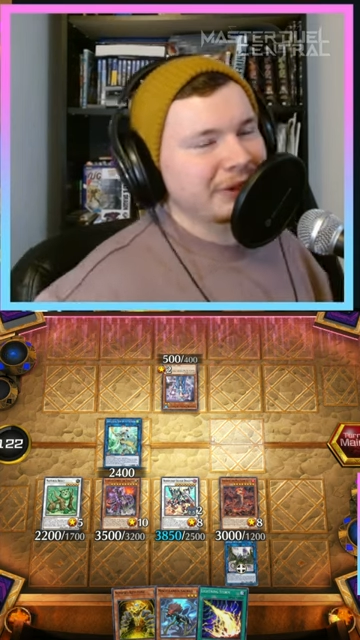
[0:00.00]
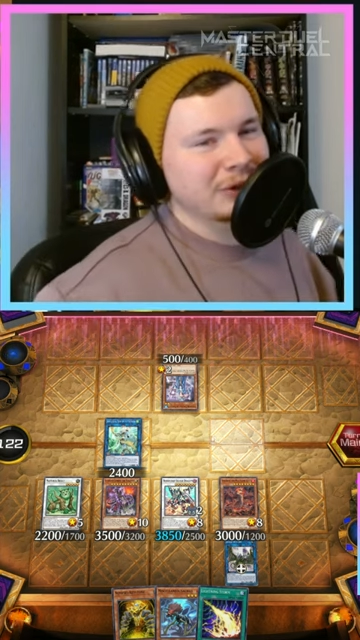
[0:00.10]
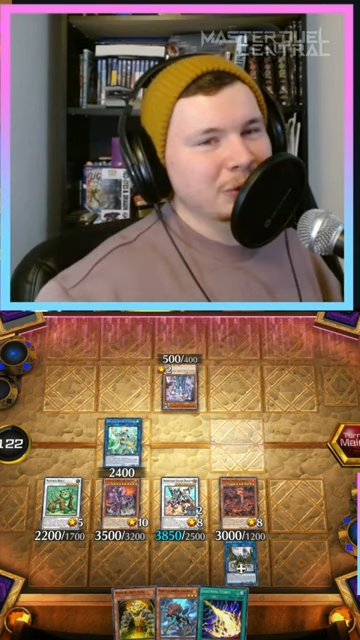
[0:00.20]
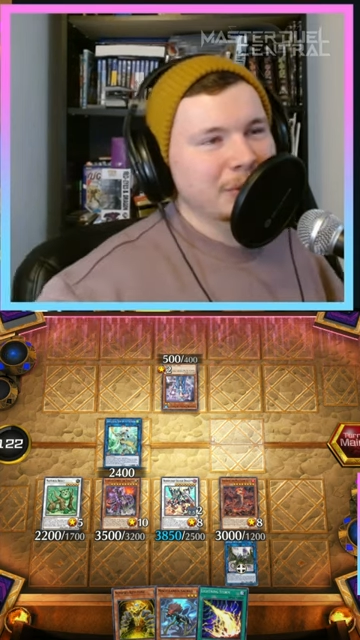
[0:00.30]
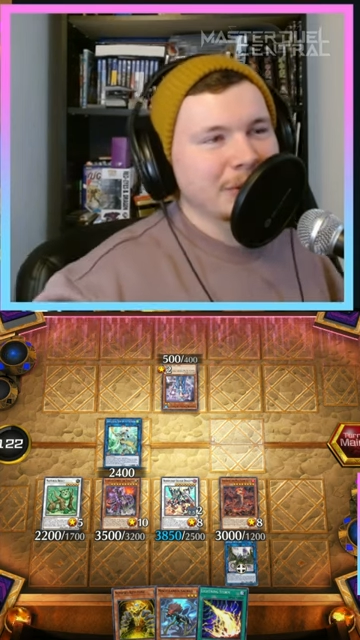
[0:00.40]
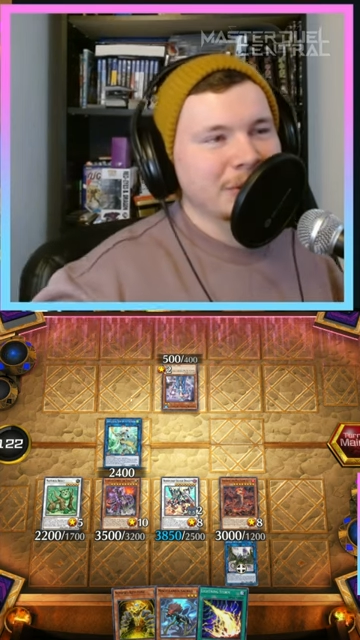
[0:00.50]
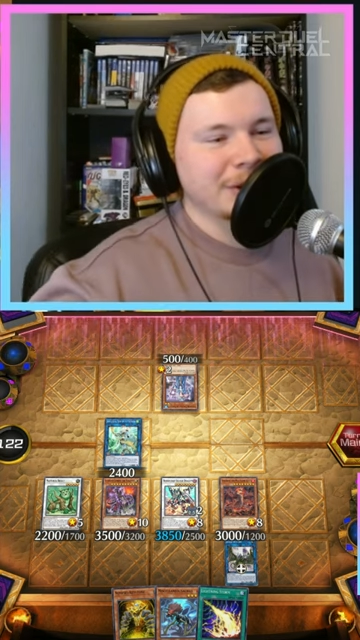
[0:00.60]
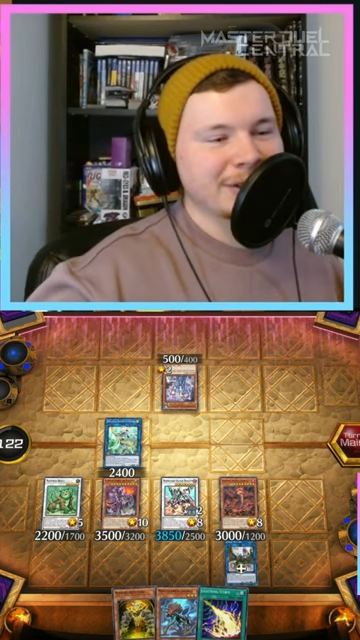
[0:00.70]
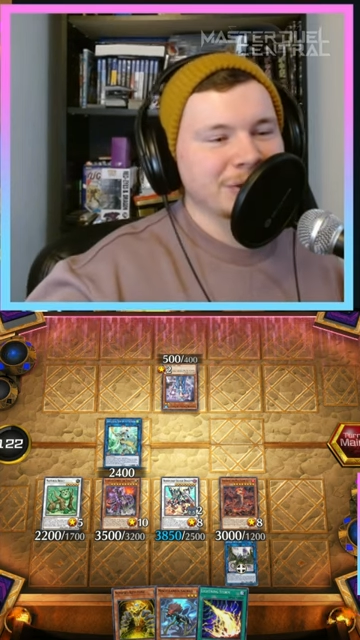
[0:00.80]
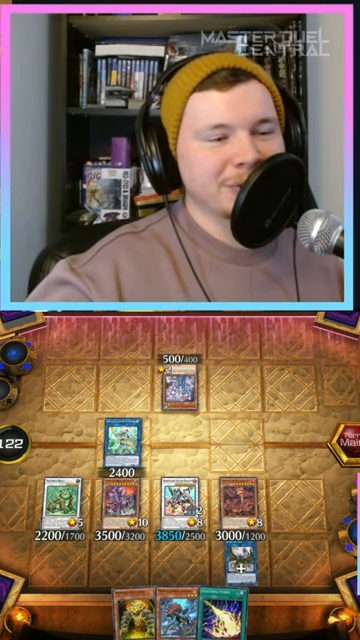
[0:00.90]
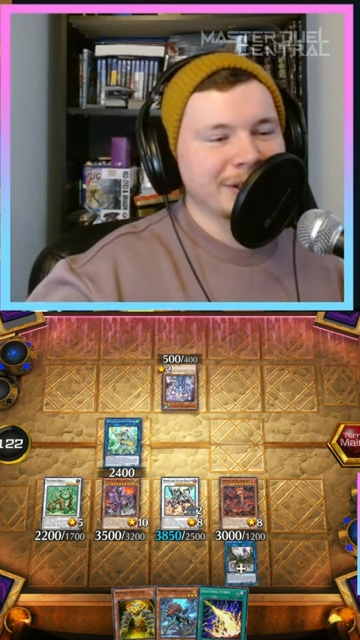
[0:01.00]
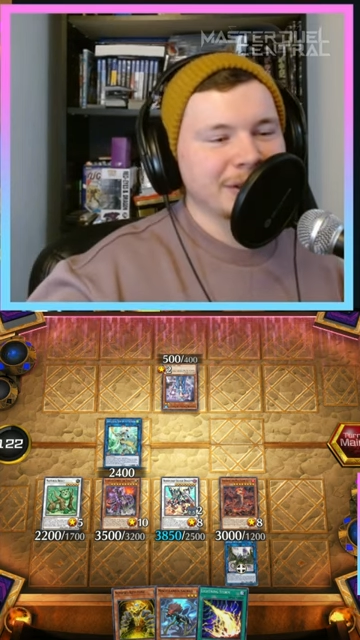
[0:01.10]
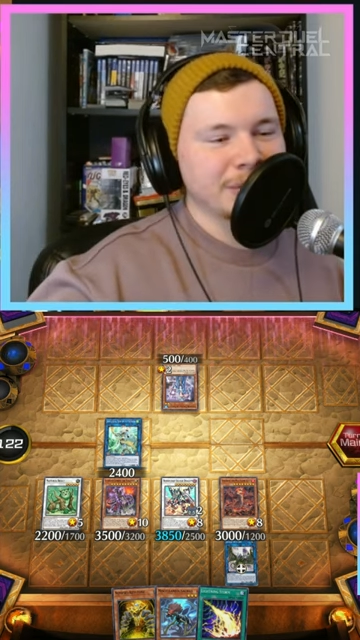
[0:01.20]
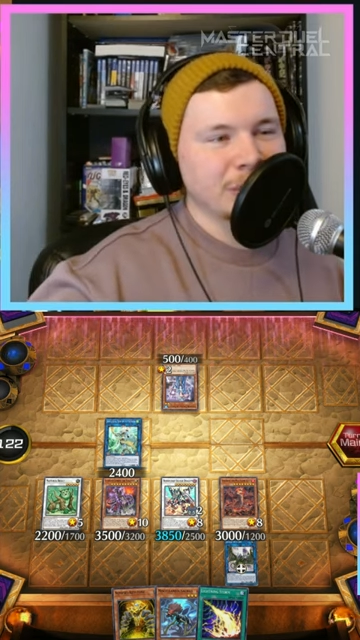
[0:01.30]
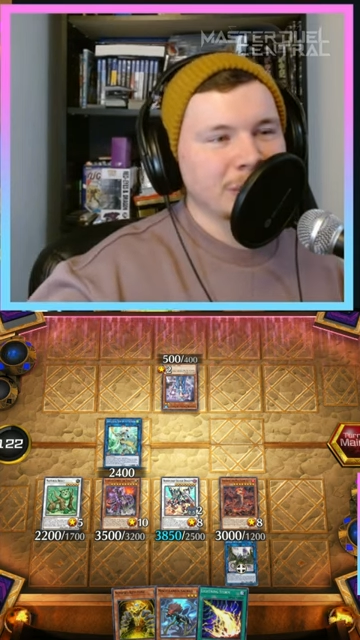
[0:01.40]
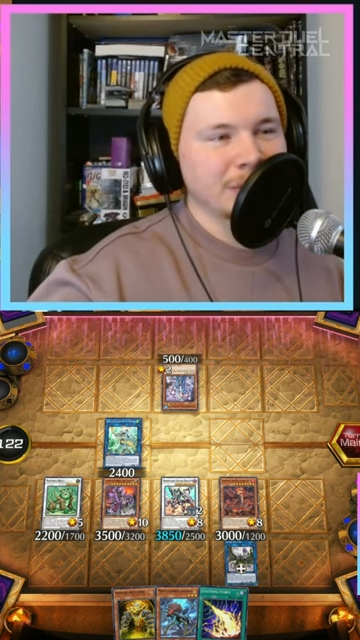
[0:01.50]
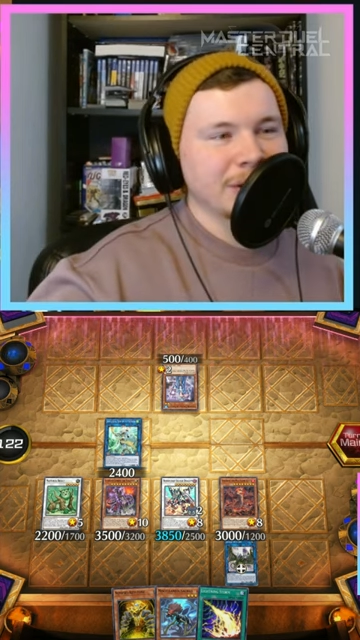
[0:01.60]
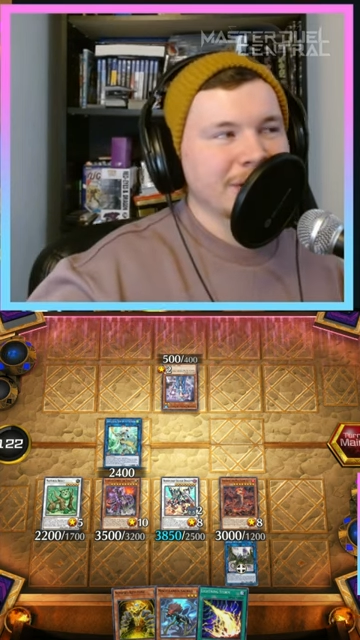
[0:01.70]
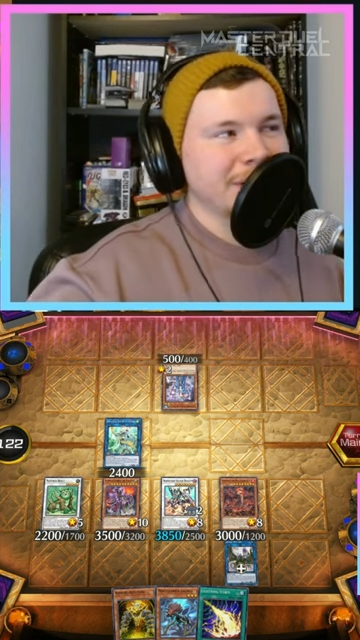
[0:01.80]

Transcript: VTuber learning to read, bro.